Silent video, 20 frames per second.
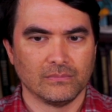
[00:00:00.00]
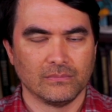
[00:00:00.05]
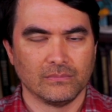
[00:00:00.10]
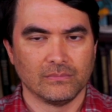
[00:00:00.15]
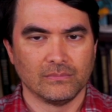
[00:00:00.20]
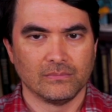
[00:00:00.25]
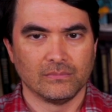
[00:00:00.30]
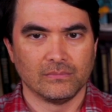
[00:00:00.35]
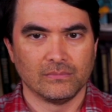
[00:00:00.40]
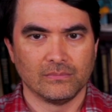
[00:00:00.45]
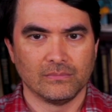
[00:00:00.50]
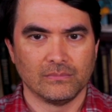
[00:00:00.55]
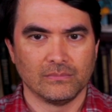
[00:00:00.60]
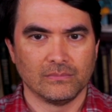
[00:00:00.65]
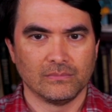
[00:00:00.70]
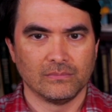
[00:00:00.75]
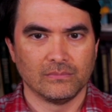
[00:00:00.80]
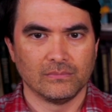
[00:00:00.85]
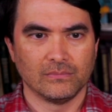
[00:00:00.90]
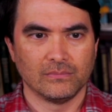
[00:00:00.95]

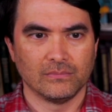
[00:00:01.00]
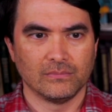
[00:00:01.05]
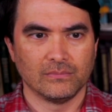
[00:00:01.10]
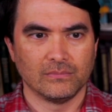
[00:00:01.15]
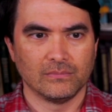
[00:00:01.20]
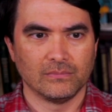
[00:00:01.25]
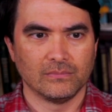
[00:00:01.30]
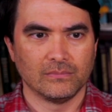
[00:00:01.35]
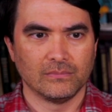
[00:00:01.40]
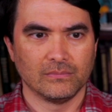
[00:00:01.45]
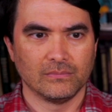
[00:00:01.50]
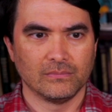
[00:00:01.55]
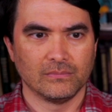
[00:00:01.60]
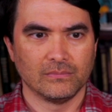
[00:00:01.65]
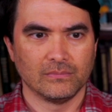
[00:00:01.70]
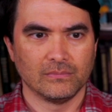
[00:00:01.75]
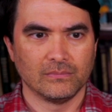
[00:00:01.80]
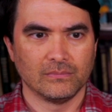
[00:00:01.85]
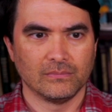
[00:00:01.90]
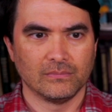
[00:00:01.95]

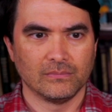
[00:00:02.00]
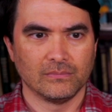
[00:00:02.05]
No words are spoken by the person on screen.